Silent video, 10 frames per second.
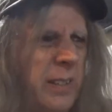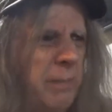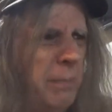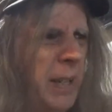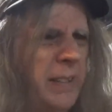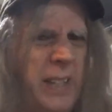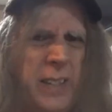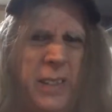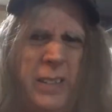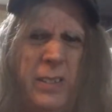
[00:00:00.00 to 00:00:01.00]

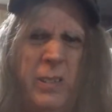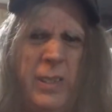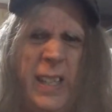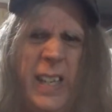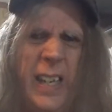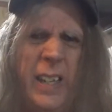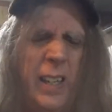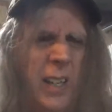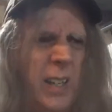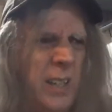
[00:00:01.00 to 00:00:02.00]
Buttigieg needs a new gig.